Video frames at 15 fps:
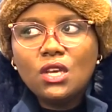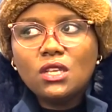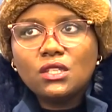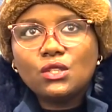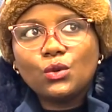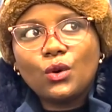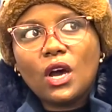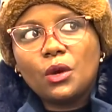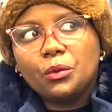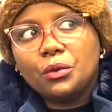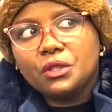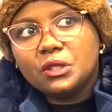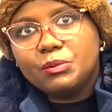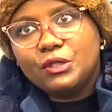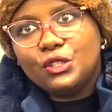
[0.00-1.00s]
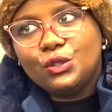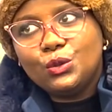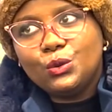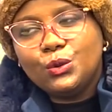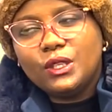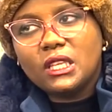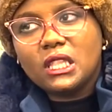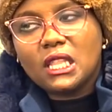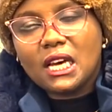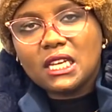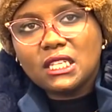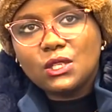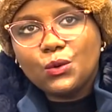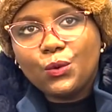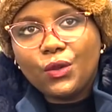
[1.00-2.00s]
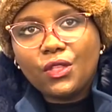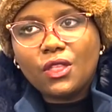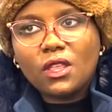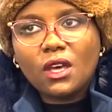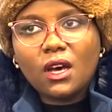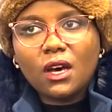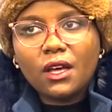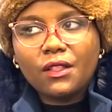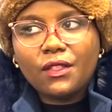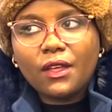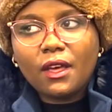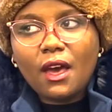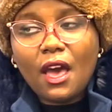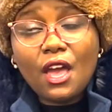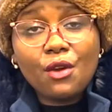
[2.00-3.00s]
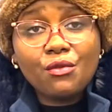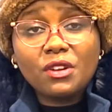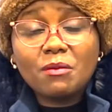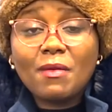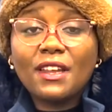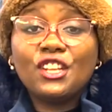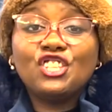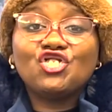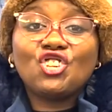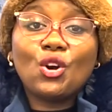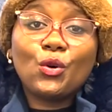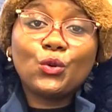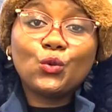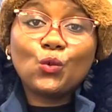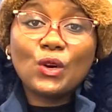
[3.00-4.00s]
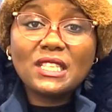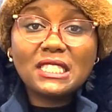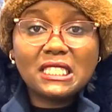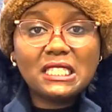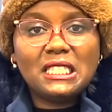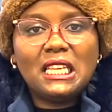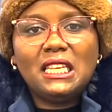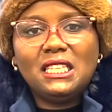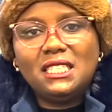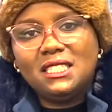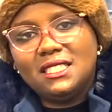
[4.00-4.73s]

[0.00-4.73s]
So I will be doing that with the hiring manager on Wednesday.